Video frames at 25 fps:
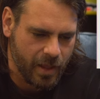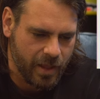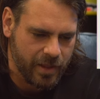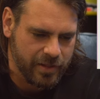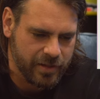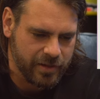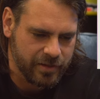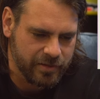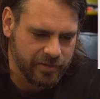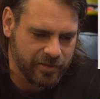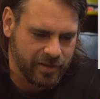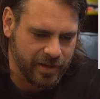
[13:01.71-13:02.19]

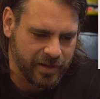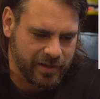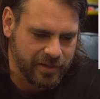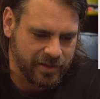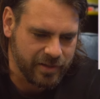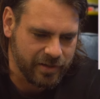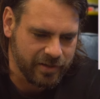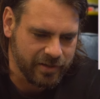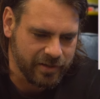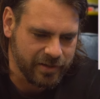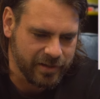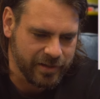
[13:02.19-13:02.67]
There's like
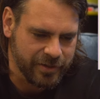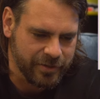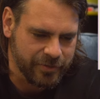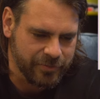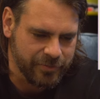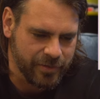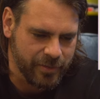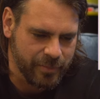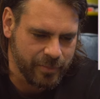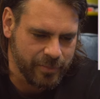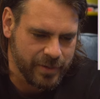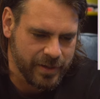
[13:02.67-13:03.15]
the lid
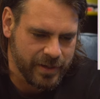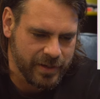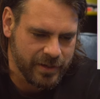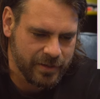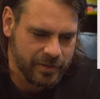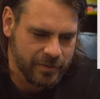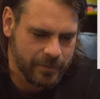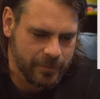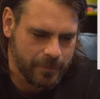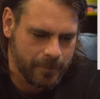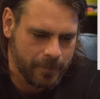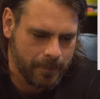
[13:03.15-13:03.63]
of the
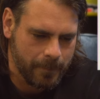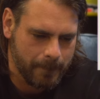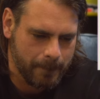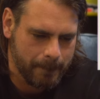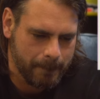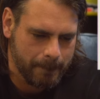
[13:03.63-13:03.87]
bin.